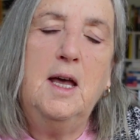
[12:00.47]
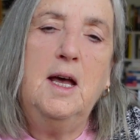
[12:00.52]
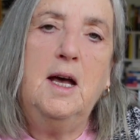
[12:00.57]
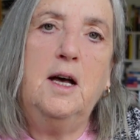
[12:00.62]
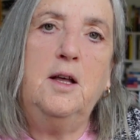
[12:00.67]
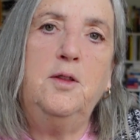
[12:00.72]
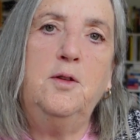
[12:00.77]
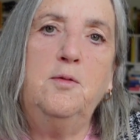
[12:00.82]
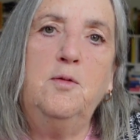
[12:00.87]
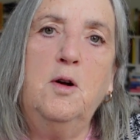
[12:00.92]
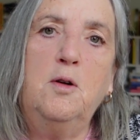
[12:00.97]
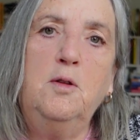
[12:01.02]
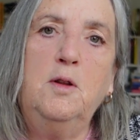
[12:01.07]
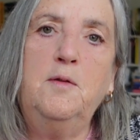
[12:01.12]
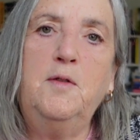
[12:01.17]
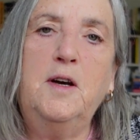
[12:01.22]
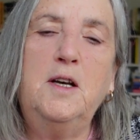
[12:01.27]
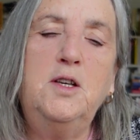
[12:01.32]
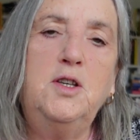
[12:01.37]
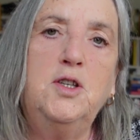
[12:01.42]
And the role
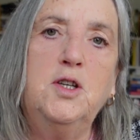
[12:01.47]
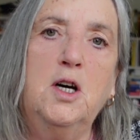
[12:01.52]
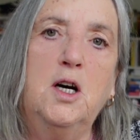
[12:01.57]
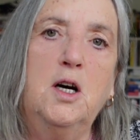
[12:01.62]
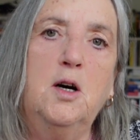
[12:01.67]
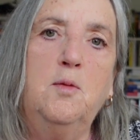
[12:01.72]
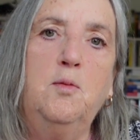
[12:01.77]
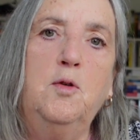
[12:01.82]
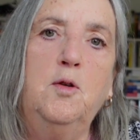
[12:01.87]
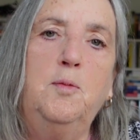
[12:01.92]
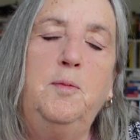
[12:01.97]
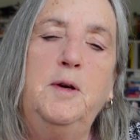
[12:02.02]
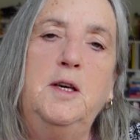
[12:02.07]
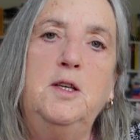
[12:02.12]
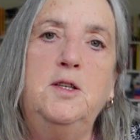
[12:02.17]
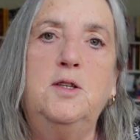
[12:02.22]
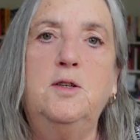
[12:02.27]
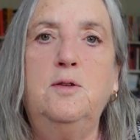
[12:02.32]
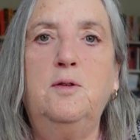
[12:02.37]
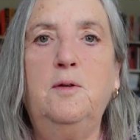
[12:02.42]
of HR will be
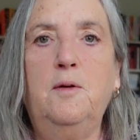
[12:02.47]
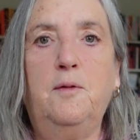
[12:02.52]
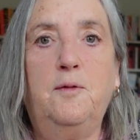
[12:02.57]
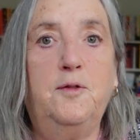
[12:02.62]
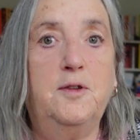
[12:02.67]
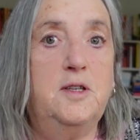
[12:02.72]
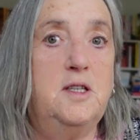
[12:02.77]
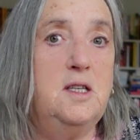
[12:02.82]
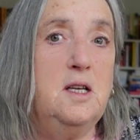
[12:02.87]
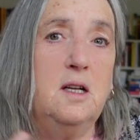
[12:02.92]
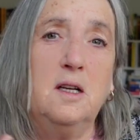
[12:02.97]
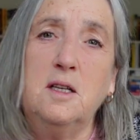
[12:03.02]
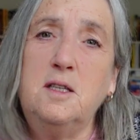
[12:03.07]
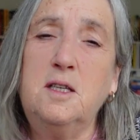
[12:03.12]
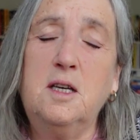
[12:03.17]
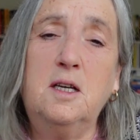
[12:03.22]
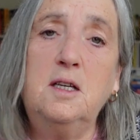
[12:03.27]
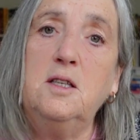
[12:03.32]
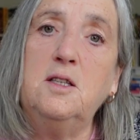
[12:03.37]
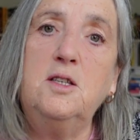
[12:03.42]
to
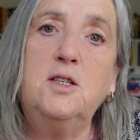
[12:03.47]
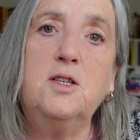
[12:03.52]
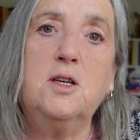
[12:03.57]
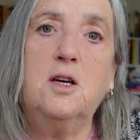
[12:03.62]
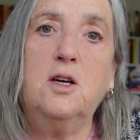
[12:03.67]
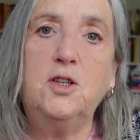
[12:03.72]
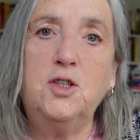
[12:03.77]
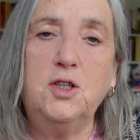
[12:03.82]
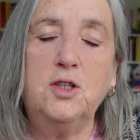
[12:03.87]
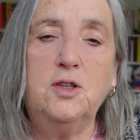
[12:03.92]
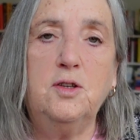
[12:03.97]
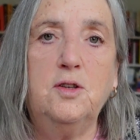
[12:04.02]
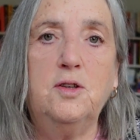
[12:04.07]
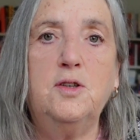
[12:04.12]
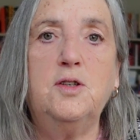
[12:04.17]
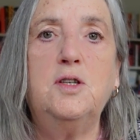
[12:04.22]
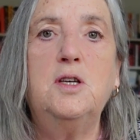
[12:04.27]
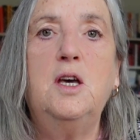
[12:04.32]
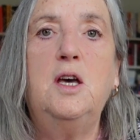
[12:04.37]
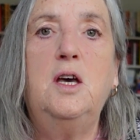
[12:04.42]
facilitate
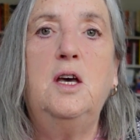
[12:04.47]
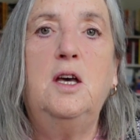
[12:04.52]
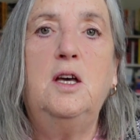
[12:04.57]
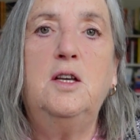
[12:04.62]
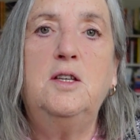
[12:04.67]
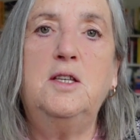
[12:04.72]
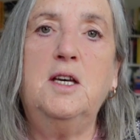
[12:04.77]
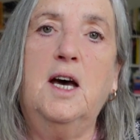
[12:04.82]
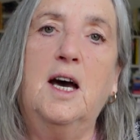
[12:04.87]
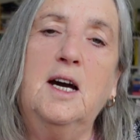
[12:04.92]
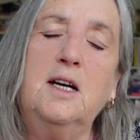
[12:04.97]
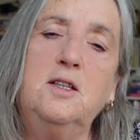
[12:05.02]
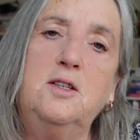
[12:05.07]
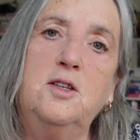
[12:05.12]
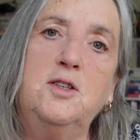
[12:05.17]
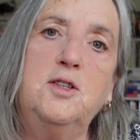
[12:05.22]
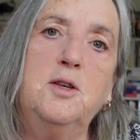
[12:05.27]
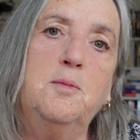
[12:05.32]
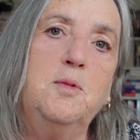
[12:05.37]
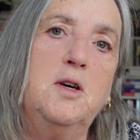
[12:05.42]
discussions, to act
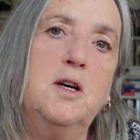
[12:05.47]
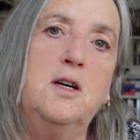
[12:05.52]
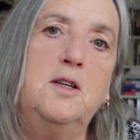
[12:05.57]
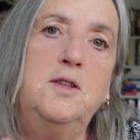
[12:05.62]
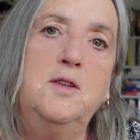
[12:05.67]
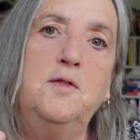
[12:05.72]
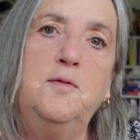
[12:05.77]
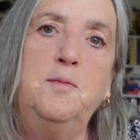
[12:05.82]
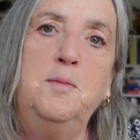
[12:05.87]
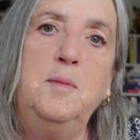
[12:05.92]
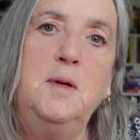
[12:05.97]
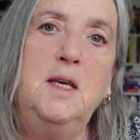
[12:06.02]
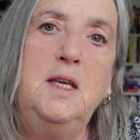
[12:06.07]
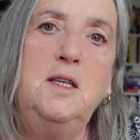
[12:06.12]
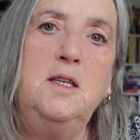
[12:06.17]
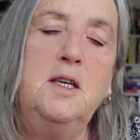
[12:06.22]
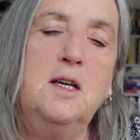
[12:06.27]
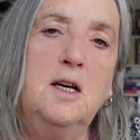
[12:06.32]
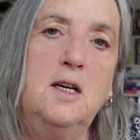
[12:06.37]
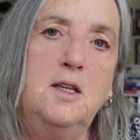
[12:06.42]
as some kind of
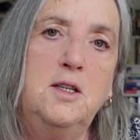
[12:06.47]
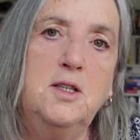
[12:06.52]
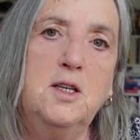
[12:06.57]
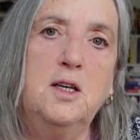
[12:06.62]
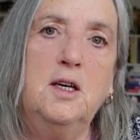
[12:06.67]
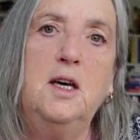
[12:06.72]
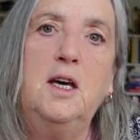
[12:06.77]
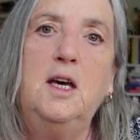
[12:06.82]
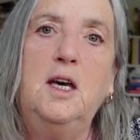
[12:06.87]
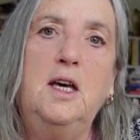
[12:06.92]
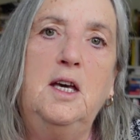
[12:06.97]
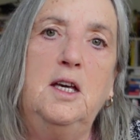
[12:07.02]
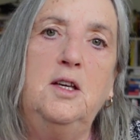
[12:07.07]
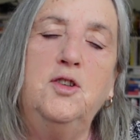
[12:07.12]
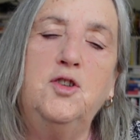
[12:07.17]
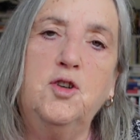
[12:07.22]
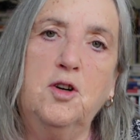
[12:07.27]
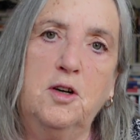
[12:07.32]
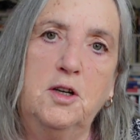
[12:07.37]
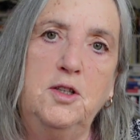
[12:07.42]
mediator in
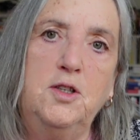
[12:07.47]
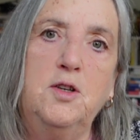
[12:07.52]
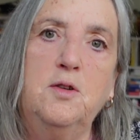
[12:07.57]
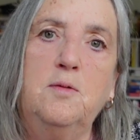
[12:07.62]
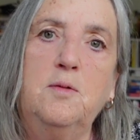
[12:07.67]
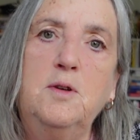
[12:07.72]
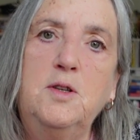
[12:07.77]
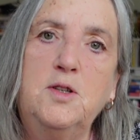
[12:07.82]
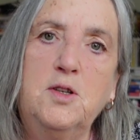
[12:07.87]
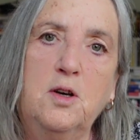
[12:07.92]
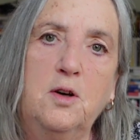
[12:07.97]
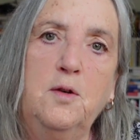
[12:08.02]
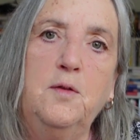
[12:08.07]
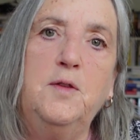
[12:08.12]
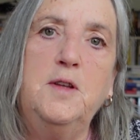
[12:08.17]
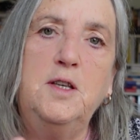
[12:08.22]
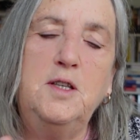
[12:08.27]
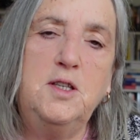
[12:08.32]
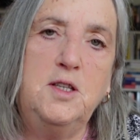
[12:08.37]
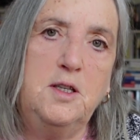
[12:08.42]
trying to resolve
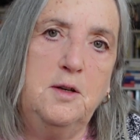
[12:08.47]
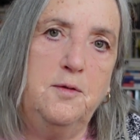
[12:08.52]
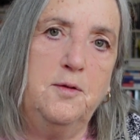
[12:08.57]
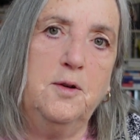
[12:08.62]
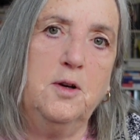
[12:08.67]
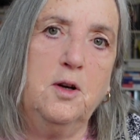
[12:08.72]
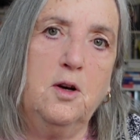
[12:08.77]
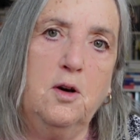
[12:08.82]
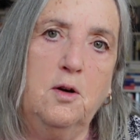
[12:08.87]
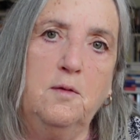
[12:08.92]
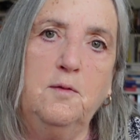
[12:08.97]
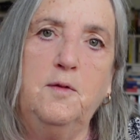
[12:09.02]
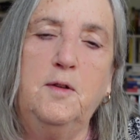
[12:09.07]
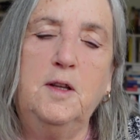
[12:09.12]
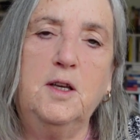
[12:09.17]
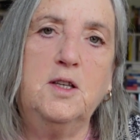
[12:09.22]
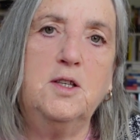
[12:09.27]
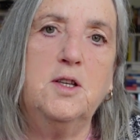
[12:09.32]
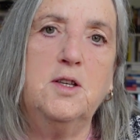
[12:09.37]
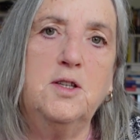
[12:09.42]
these different
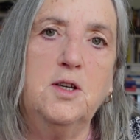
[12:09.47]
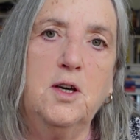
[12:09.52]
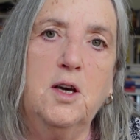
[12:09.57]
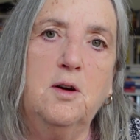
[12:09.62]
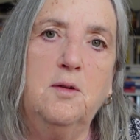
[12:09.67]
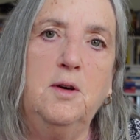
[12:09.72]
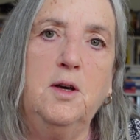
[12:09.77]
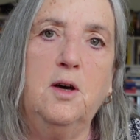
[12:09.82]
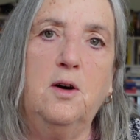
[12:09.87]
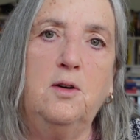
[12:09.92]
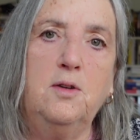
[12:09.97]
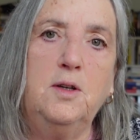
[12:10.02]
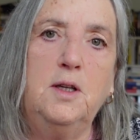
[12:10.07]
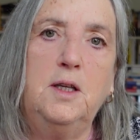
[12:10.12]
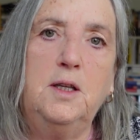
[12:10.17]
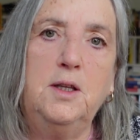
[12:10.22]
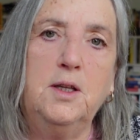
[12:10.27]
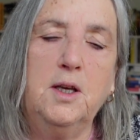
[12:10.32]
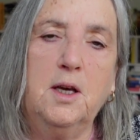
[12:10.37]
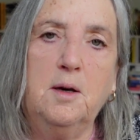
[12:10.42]
conflicts that are going on
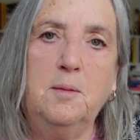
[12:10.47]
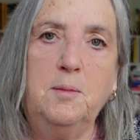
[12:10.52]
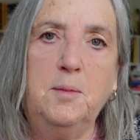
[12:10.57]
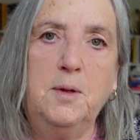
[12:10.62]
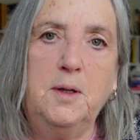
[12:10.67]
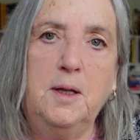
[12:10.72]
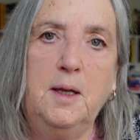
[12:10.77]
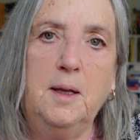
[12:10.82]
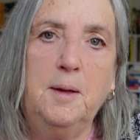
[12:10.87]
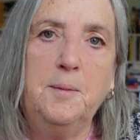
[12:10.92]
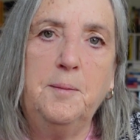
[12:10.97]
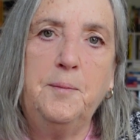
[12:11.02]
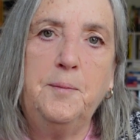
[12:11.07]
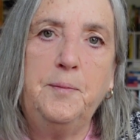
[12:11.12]
in the company.